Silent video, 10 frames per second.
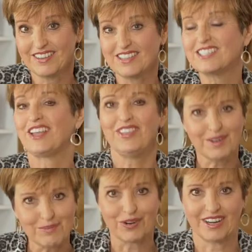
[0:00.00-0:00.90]
Sunday
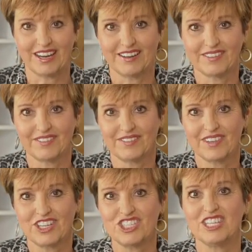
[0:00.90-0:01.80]
morning,
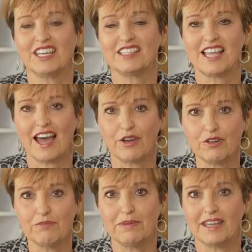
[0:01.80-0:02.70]
she gets out
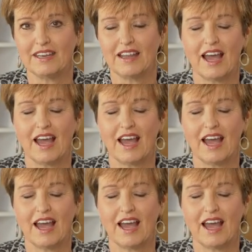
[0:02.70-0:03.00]
of bed.